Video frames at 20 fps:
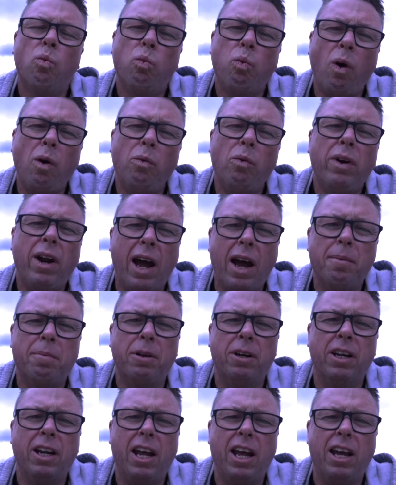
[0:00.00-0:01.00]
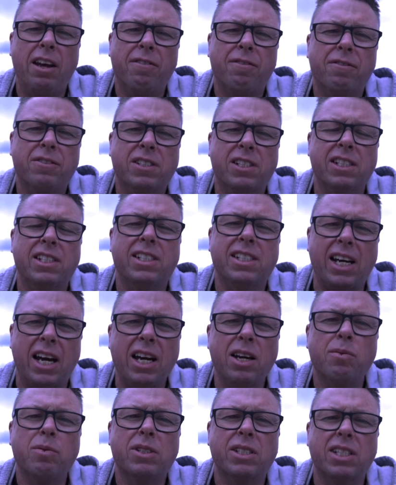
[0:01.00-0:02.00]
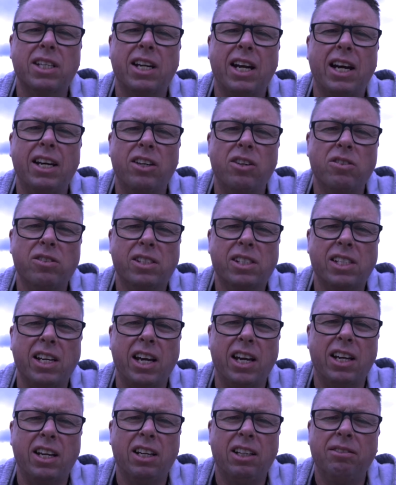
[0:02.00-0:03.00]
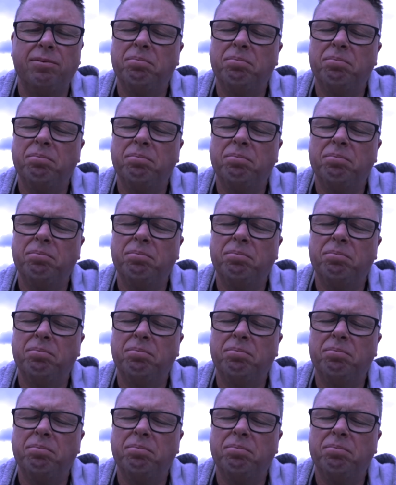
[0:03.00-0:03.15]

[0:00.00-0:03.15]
What would happen if today was the day you said,